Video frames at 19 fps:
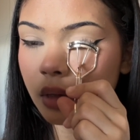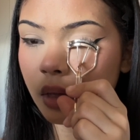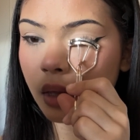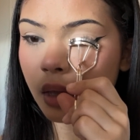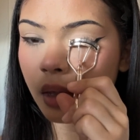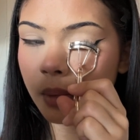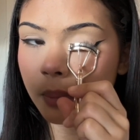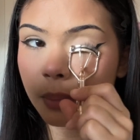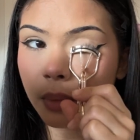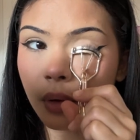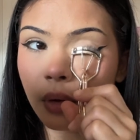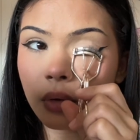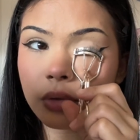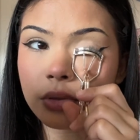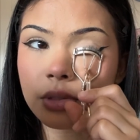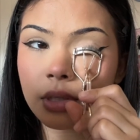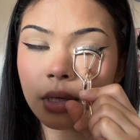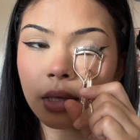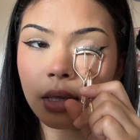and
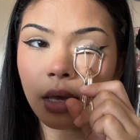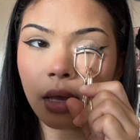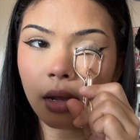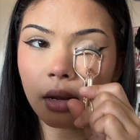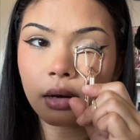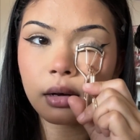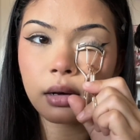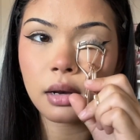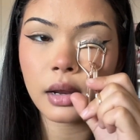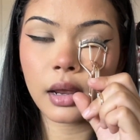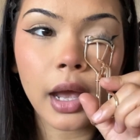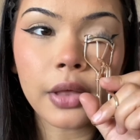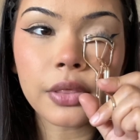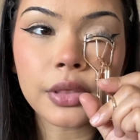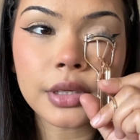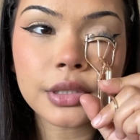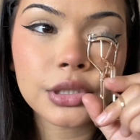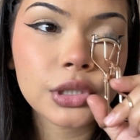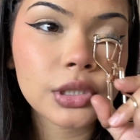pulse again. And
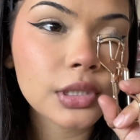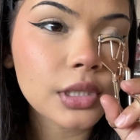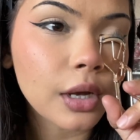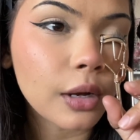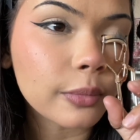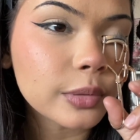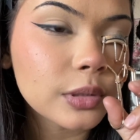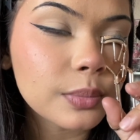this just helps